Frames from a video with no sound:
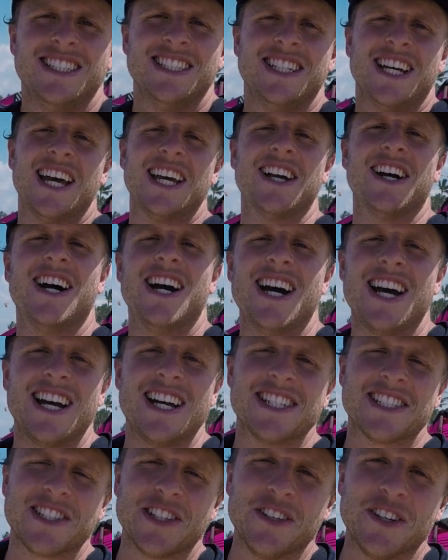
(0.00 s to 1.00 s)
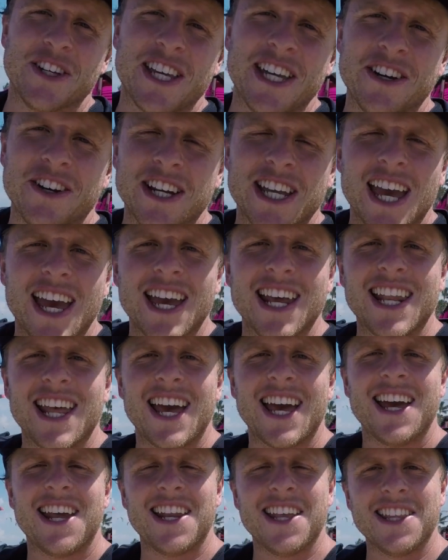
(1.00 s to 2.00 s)
Hey guys, Luke here again,
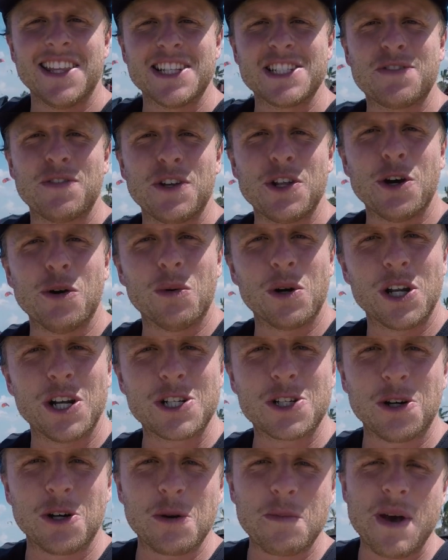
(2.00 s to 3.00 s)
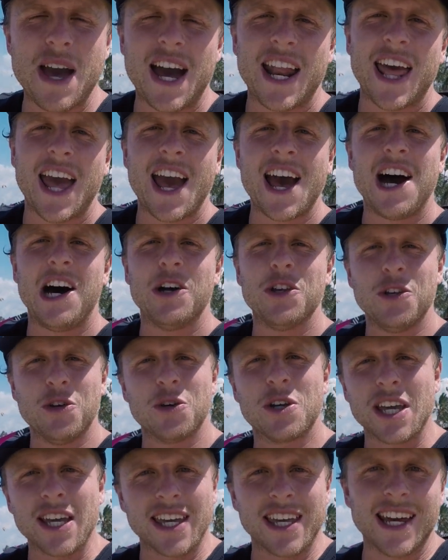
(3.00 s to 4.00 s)
and in this video we're going to talk about how you
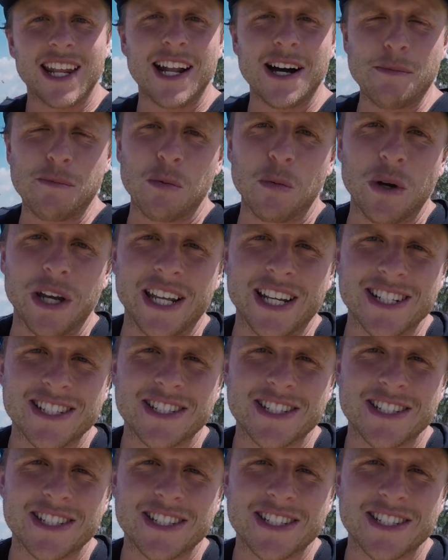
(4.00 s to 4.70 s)
can get upwind.